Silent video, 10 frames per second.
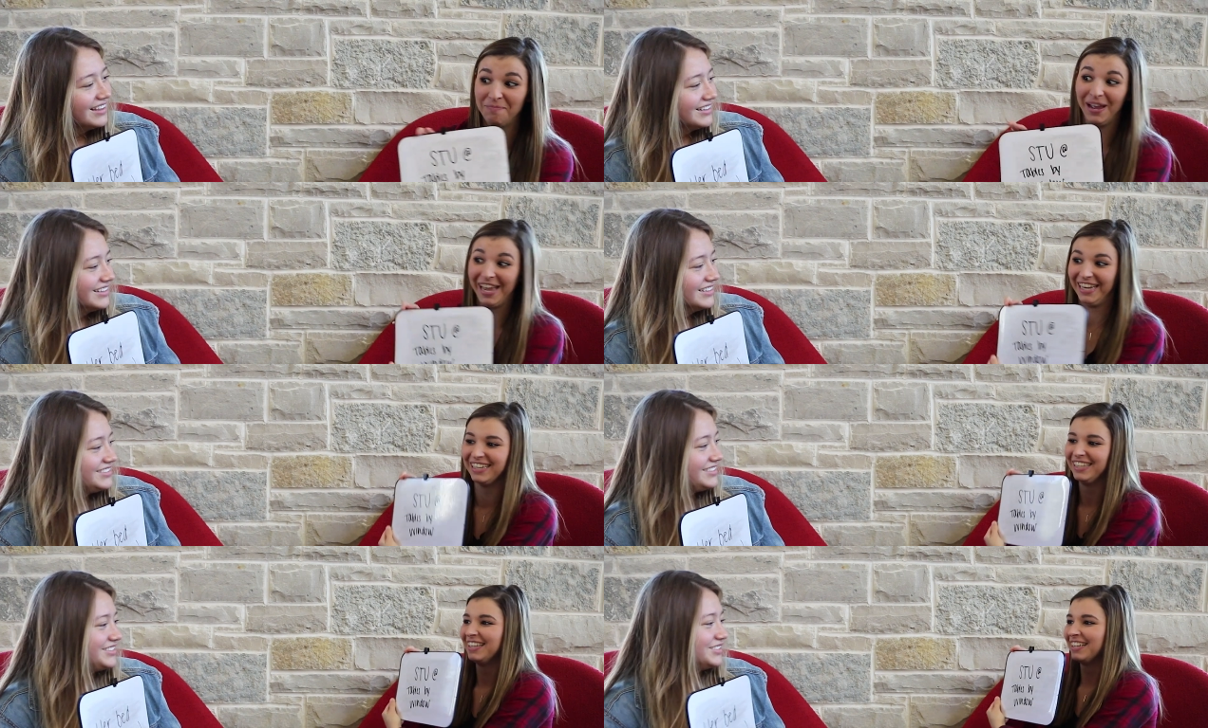
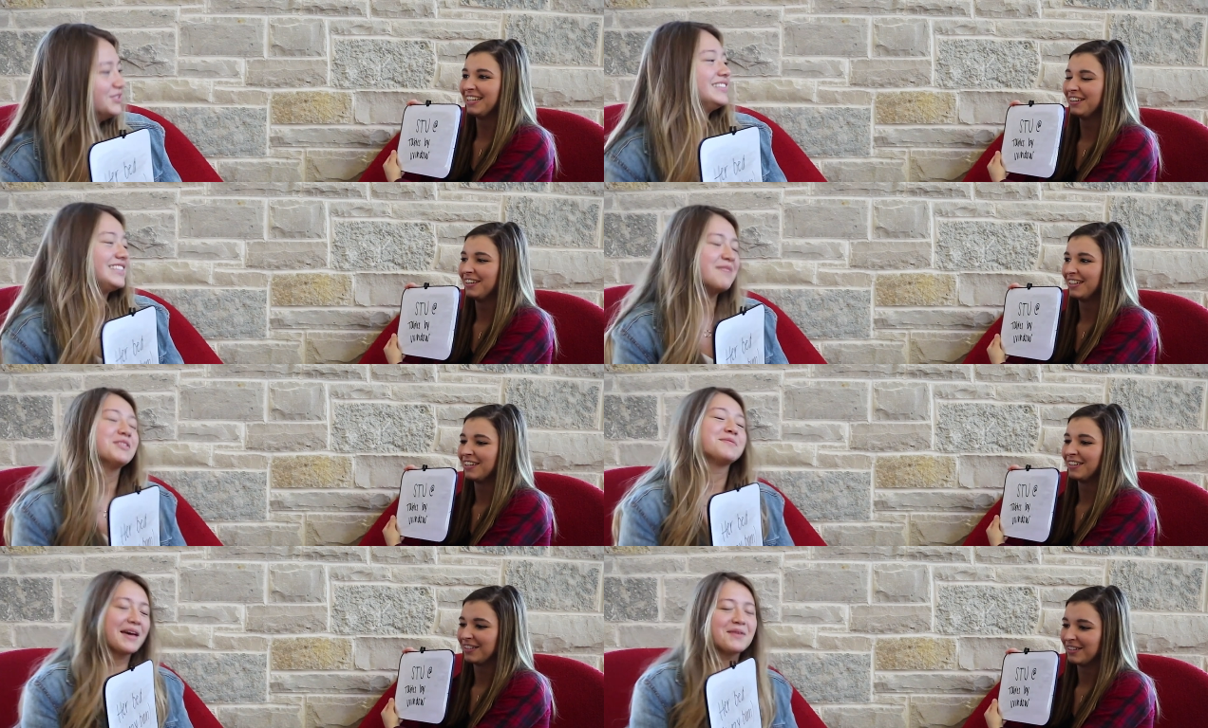Speaker 1: best. Do it.
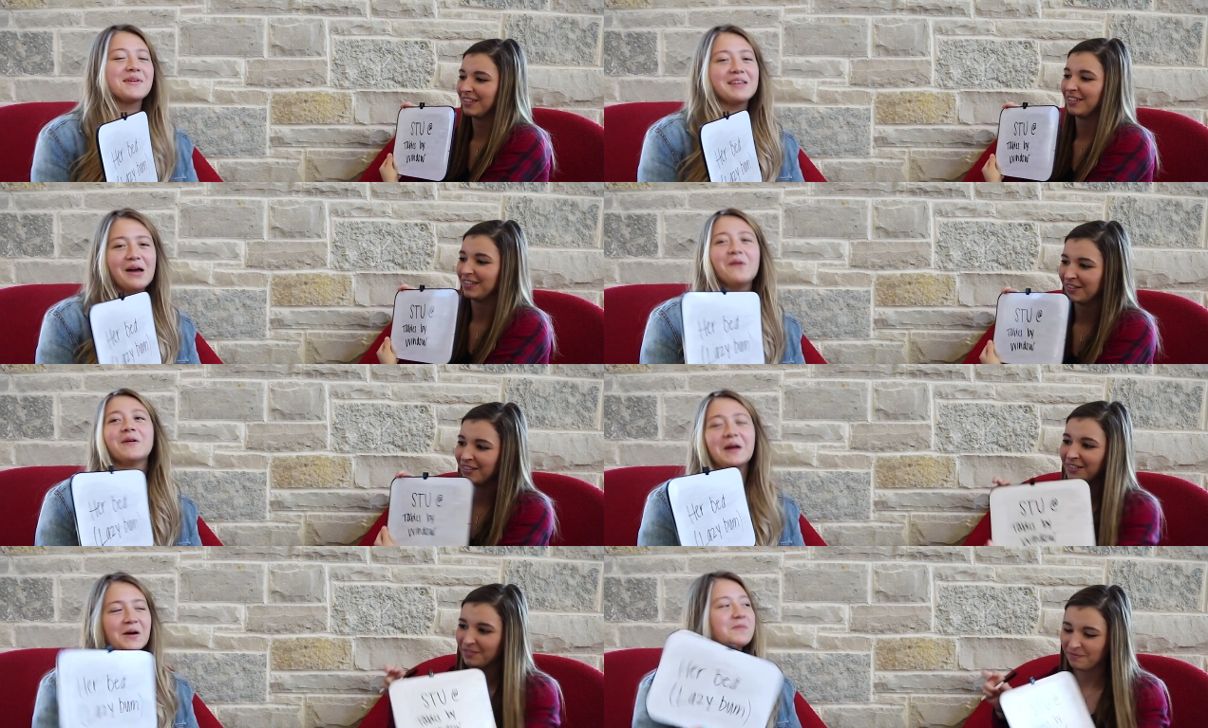Tables by the window.
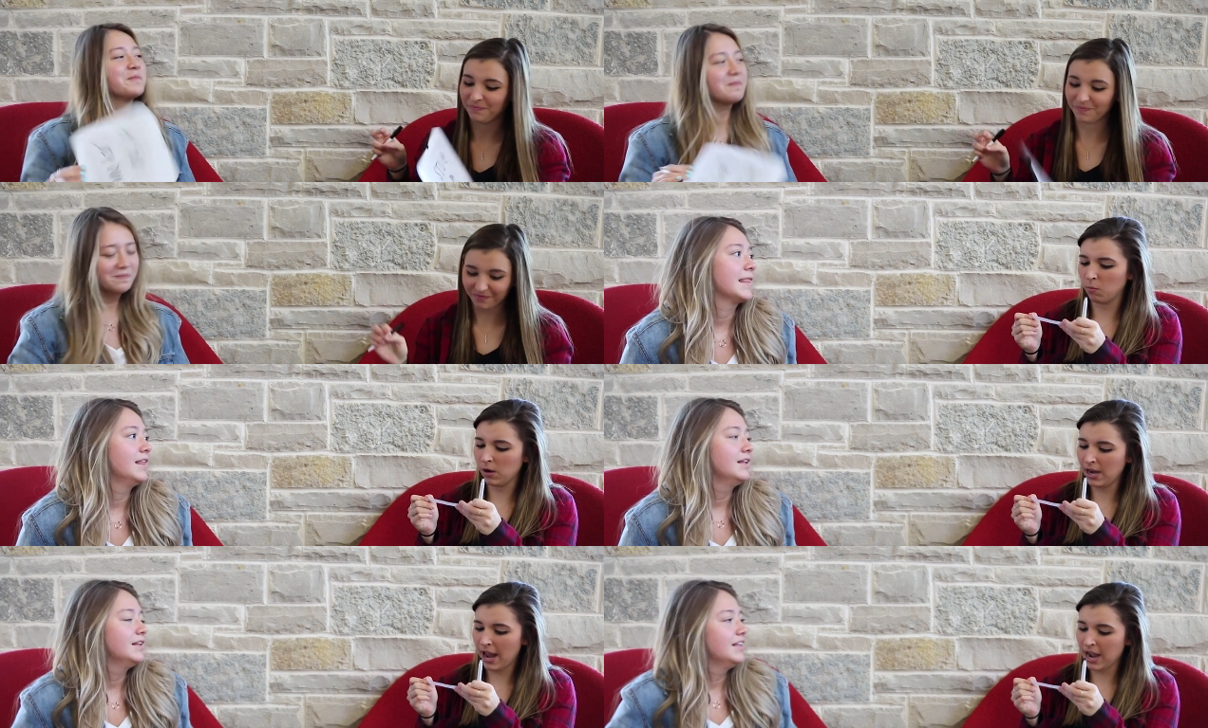Yep.
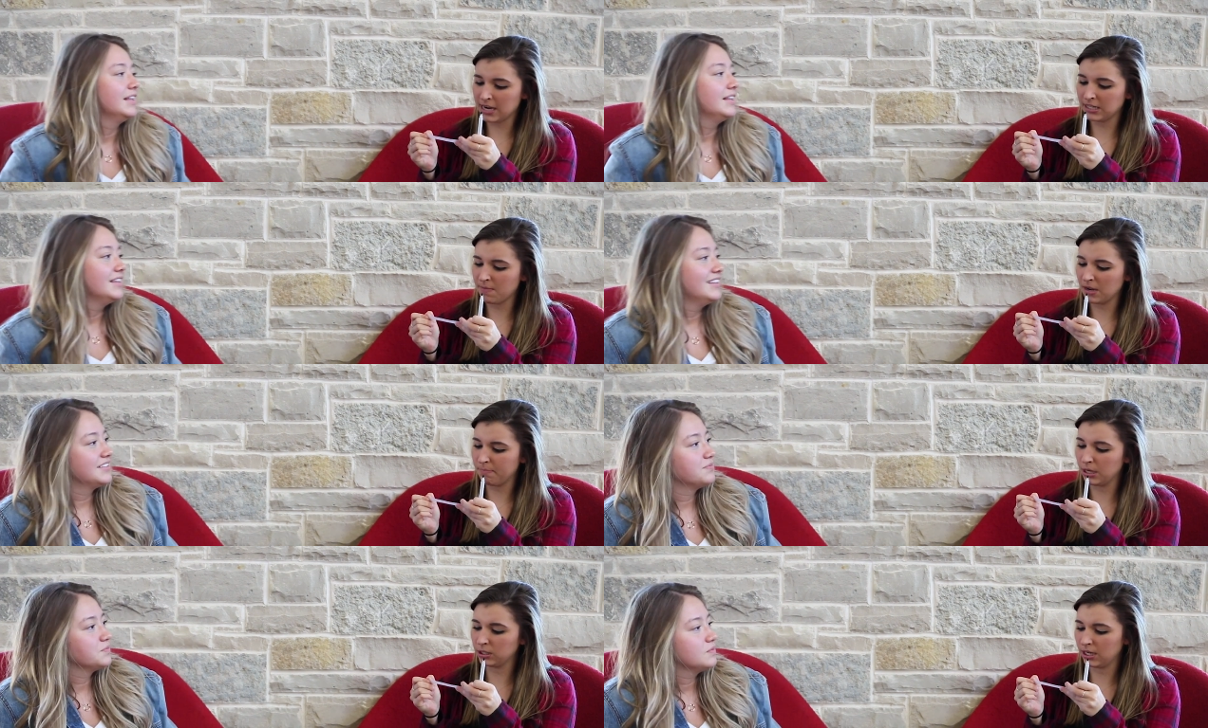What academic
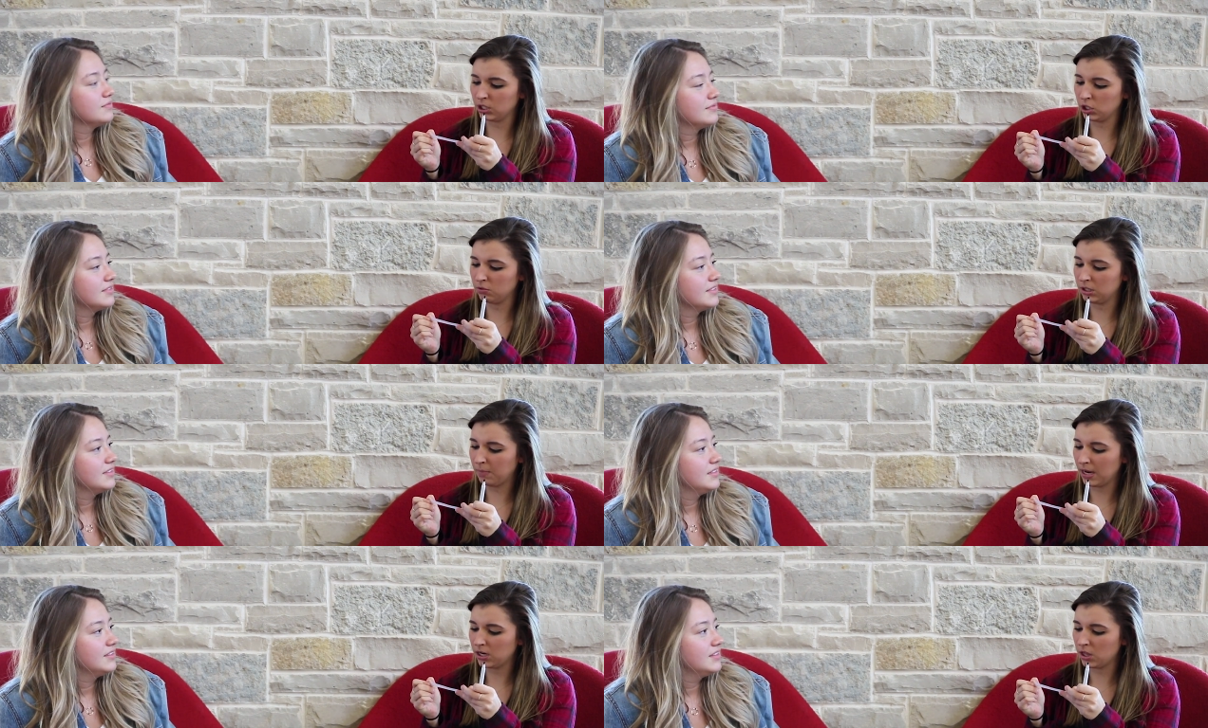building do you
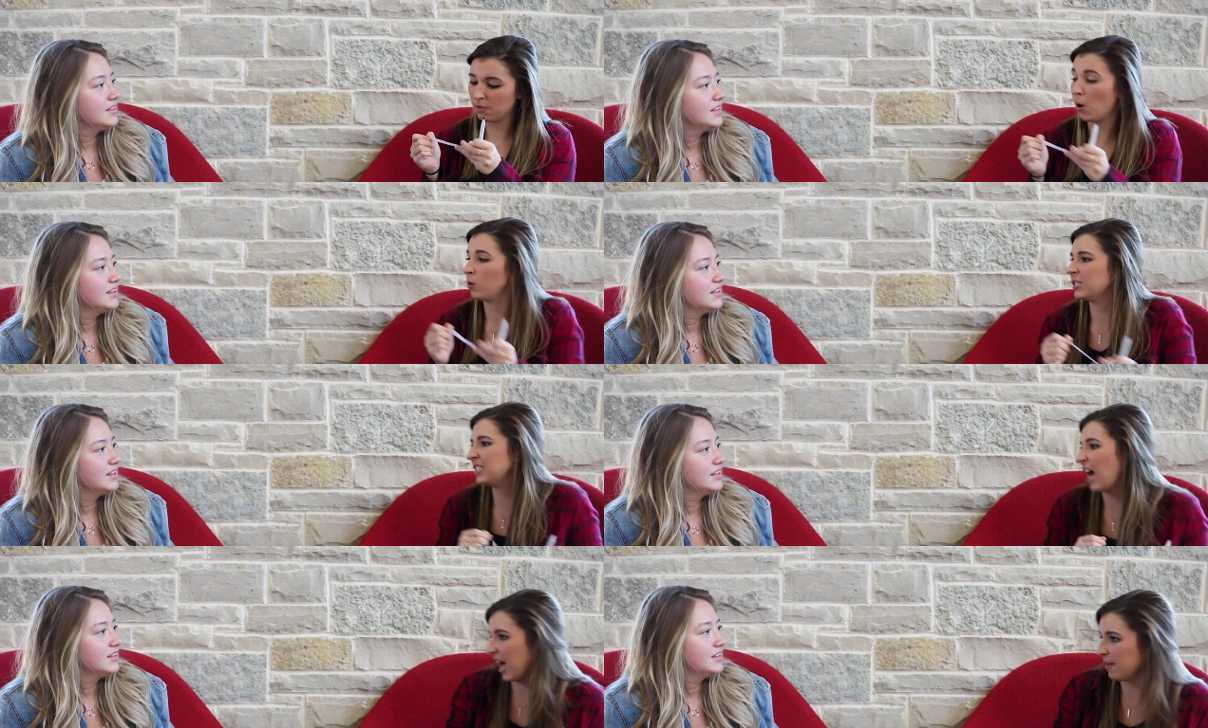spend the most
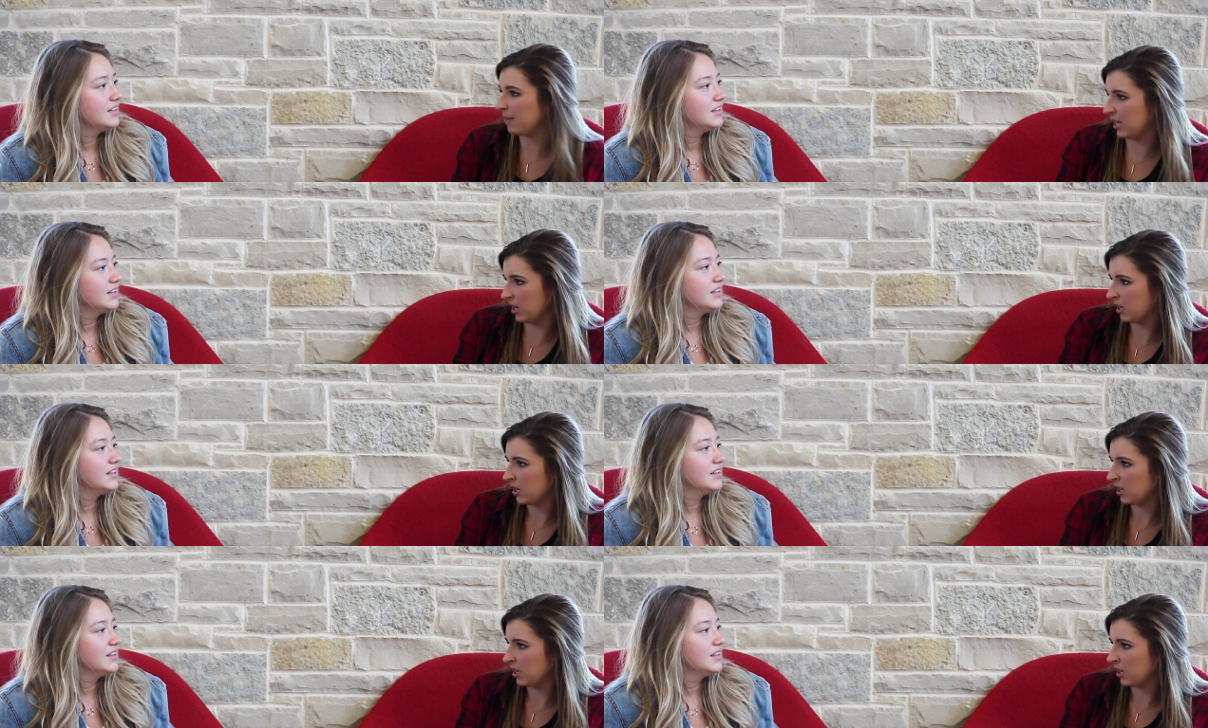time in?